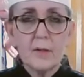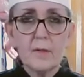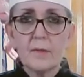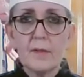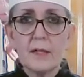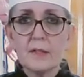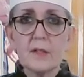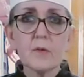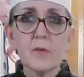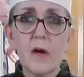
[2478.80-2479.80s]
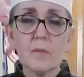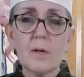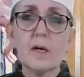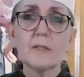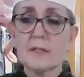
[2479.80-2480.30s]
these little
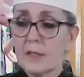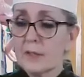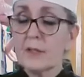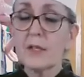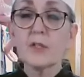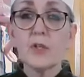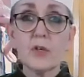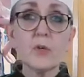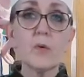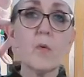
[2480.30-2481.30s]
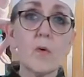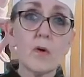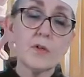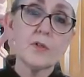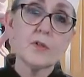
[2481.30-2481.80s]
Crock-Pots, they're 2
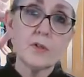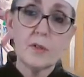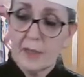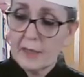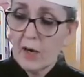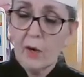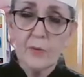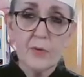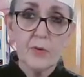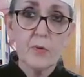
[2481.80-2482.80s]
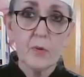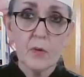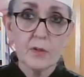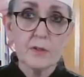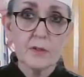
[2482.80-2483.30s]
quarts. They hold 2
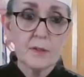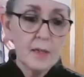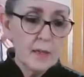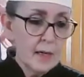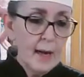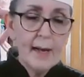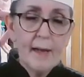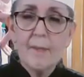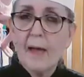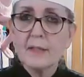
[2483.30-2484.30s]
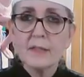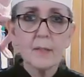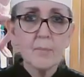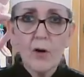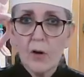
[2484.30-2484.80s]
quarts. And that's the
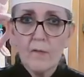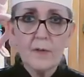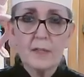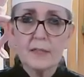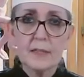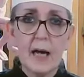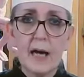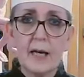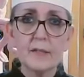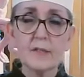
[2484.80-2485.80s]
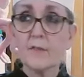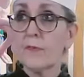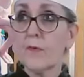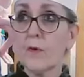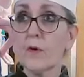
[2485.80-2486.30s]
perfect size
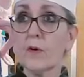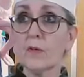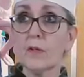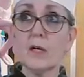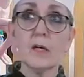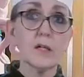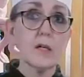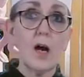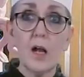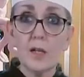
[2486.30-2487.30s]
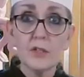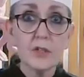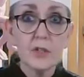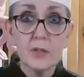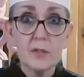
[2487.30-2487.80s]
for a college
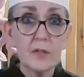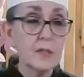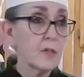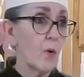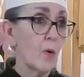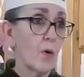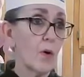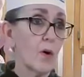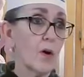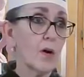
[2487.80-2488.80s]
student or,